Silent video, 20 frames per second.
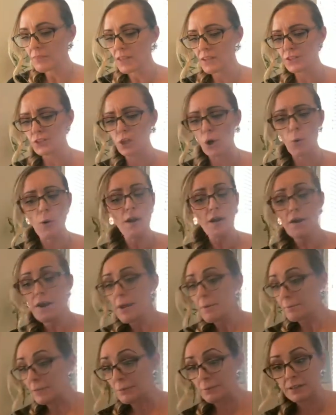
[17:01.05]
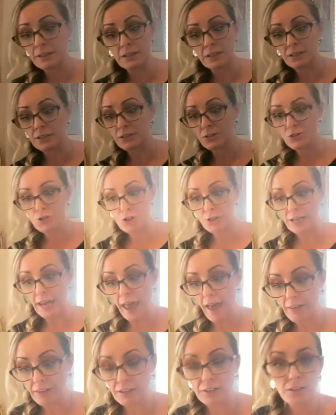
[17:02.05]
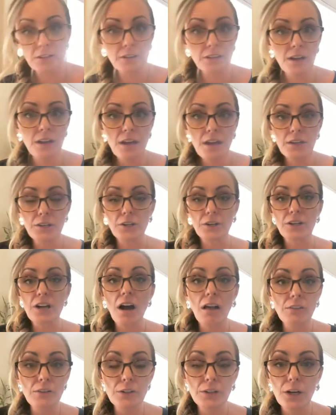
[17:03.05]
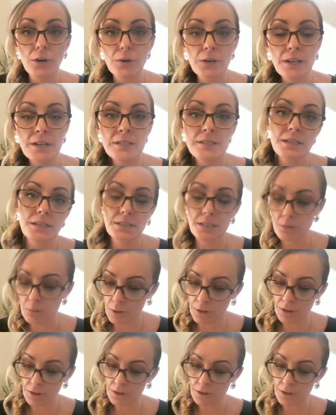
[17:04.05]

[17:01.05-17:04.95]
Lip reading: So maybe you need to use your calendar, your color coding system with